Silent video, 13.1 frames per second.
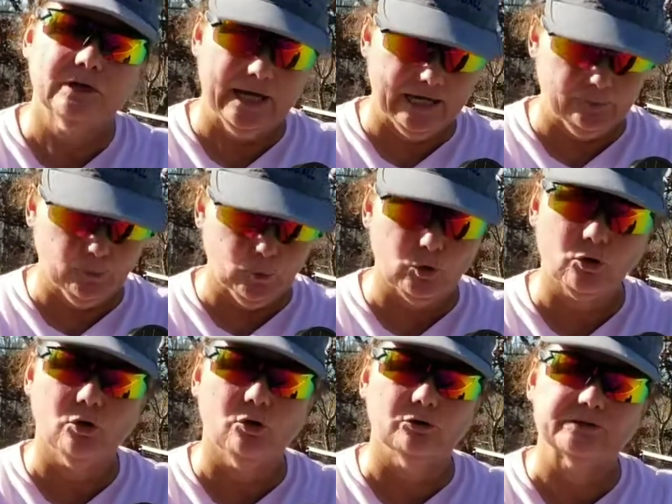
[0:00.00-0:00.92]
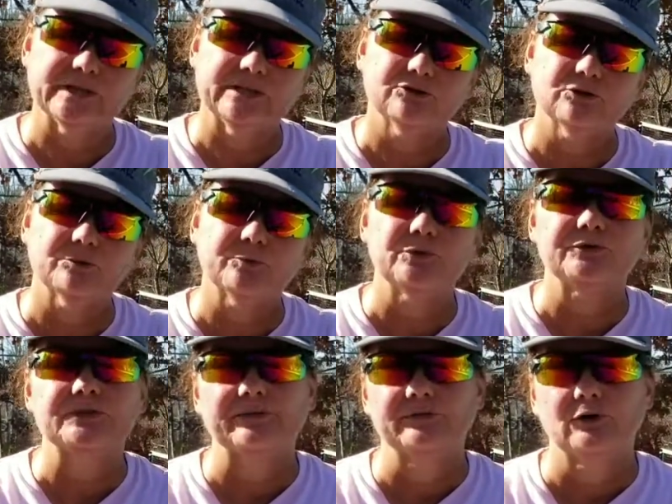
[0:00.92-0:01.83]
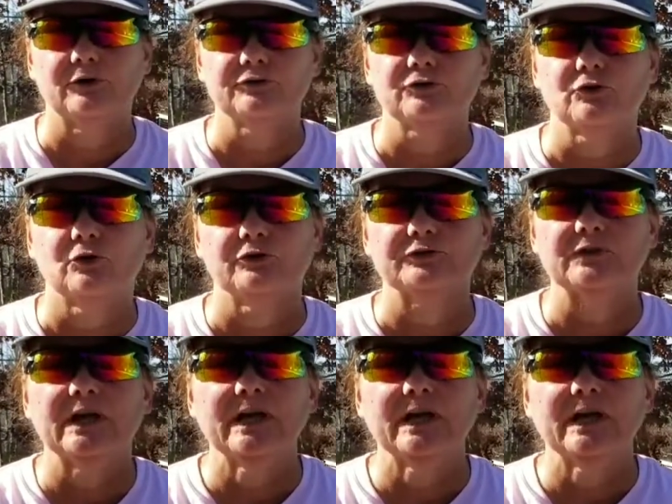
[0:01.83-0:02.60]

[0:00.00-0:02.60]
and more holes. Indoor balls have larger holes.